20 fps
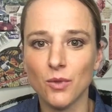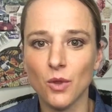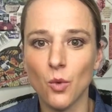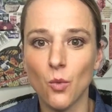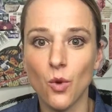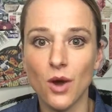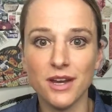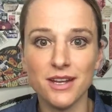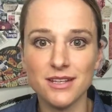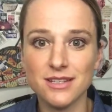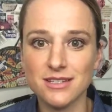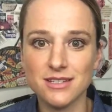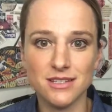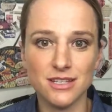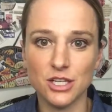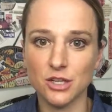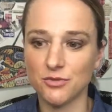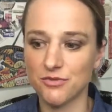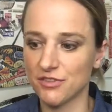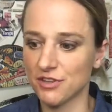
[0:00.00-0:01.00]
What is,
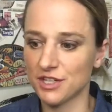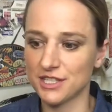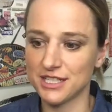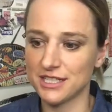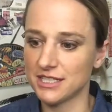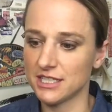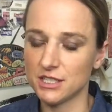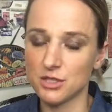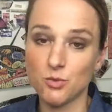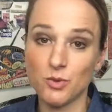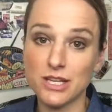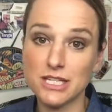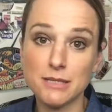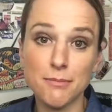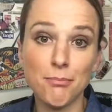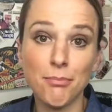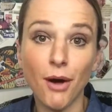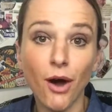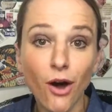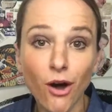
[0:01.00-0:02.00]
for instance, what does the
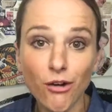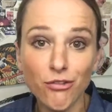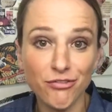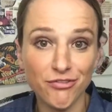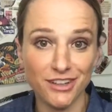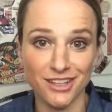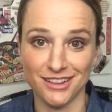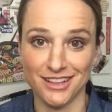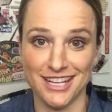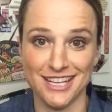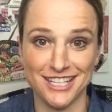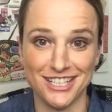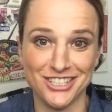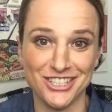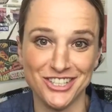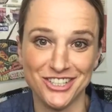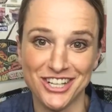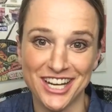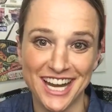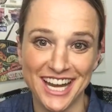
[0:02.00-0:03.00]
ball feel like in
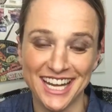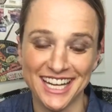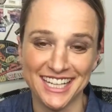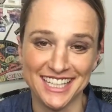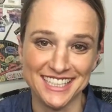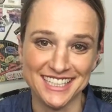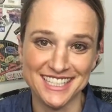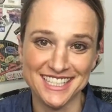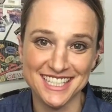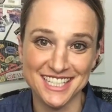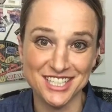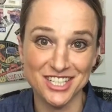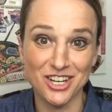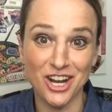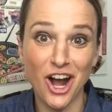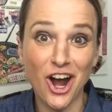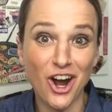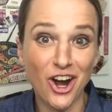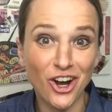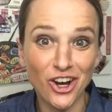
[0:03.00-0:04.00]
your hands? Is it
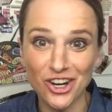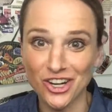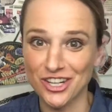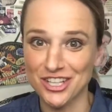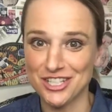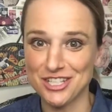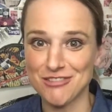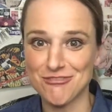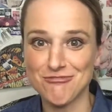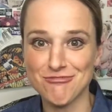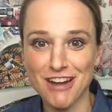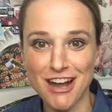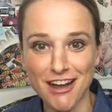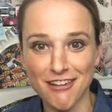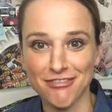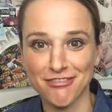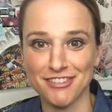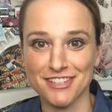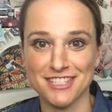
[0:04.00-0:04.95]
hard? Is it rough?